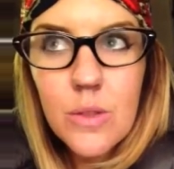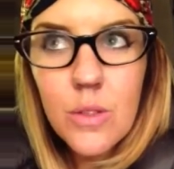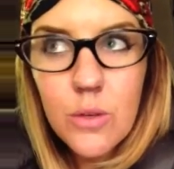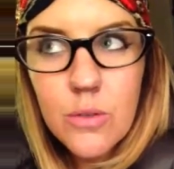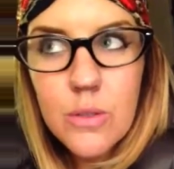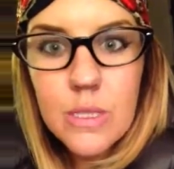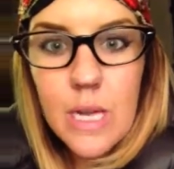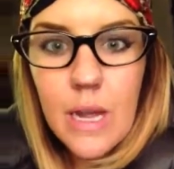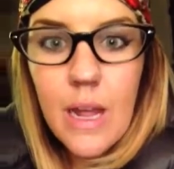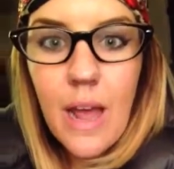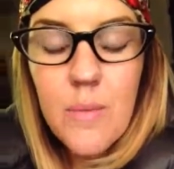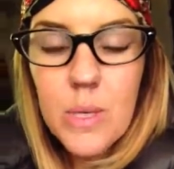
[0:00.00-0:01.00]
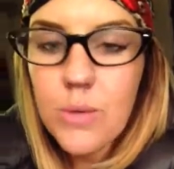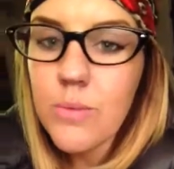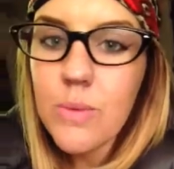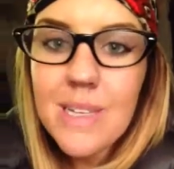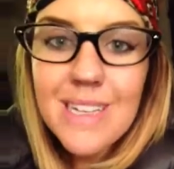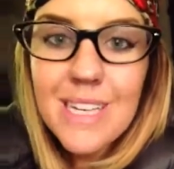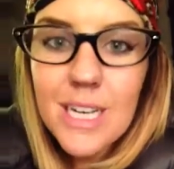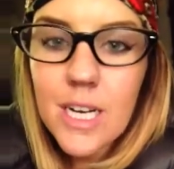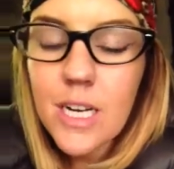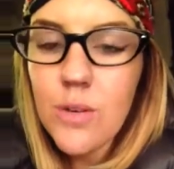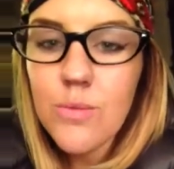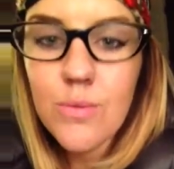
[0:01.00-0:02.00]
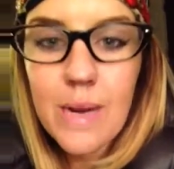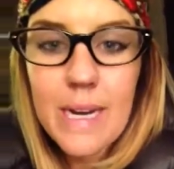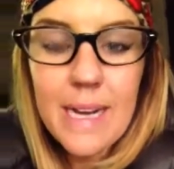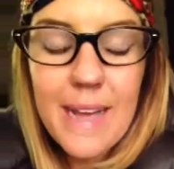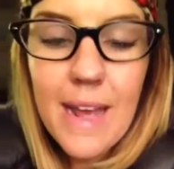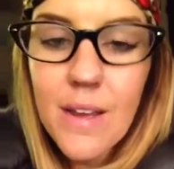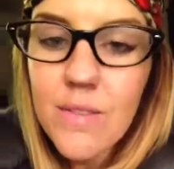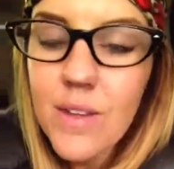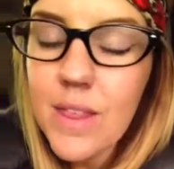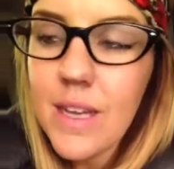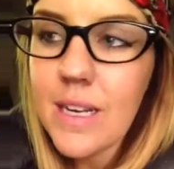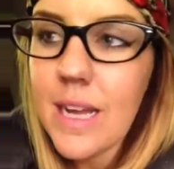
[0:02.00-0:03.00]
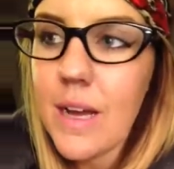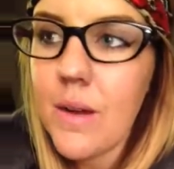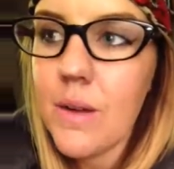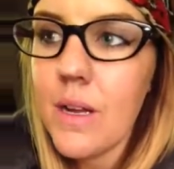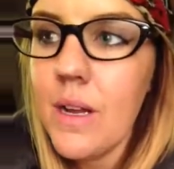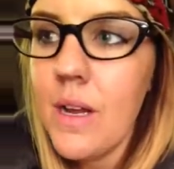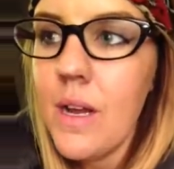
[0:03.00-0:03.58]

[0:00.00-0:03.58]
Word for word: Thursday, I've been really good writing everything down.